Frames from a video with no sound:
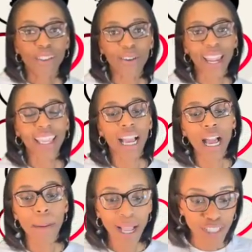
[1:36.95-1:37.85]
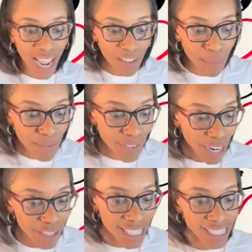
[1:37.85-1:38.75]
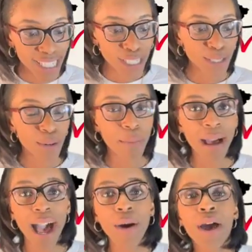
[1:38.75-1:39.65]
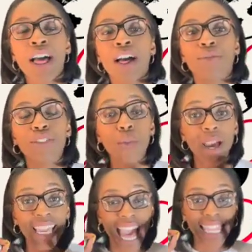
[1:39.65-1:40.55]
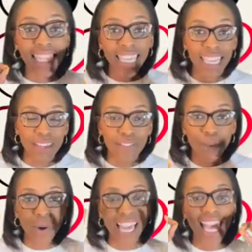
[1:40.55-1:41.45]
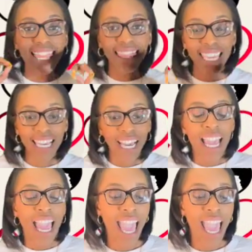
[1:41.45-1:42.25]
right? I try to be very intentional about the way I live and the way I think.